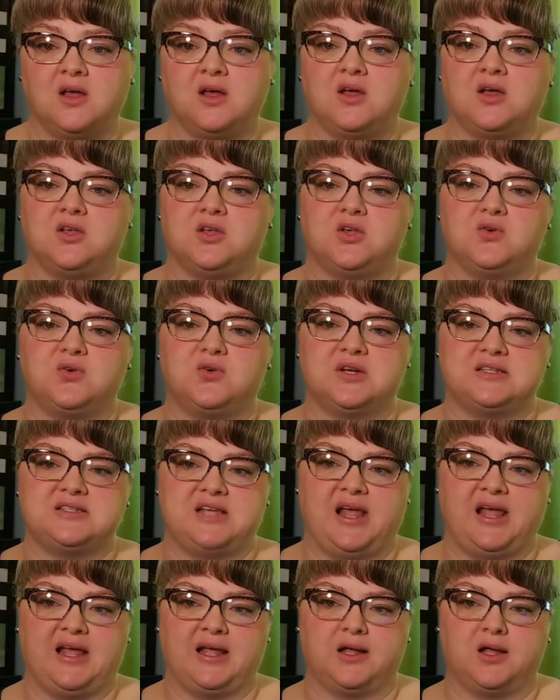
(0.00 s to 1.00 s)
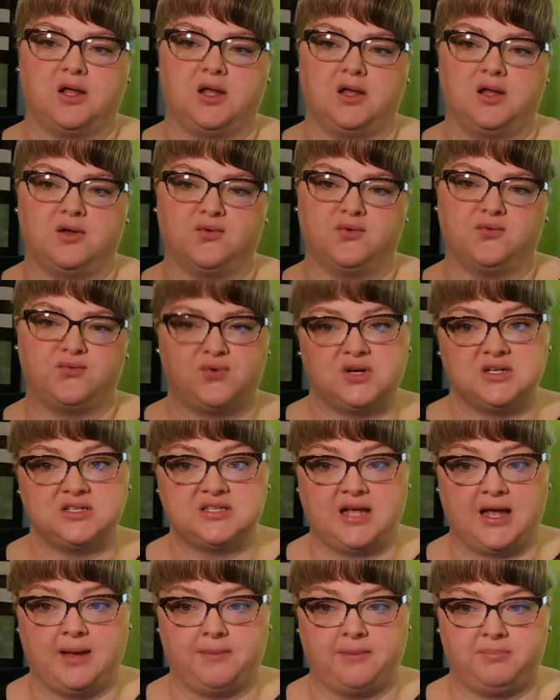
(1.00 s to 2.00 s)
you could take foot
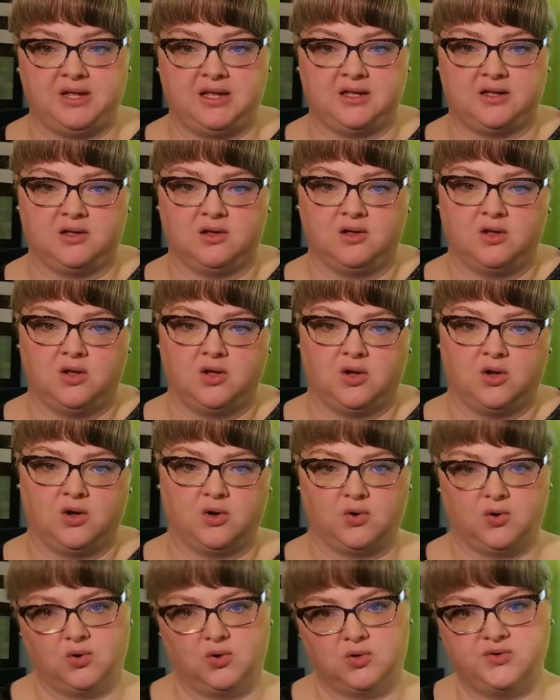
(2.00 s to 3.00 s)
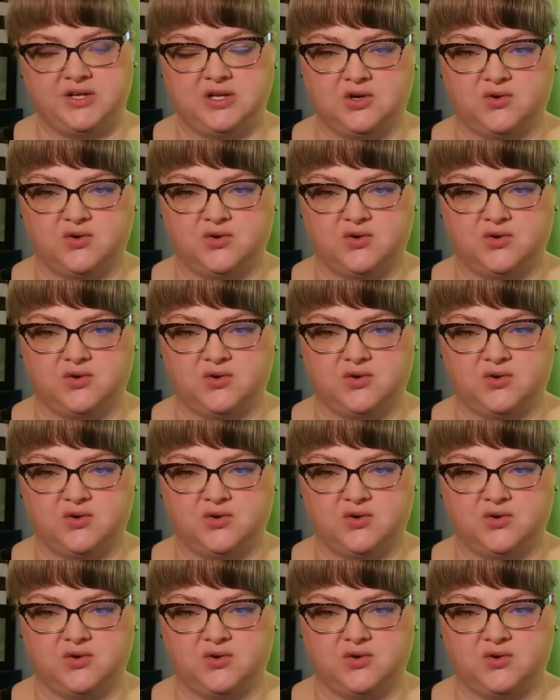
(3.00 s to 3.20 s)
tapping, holding your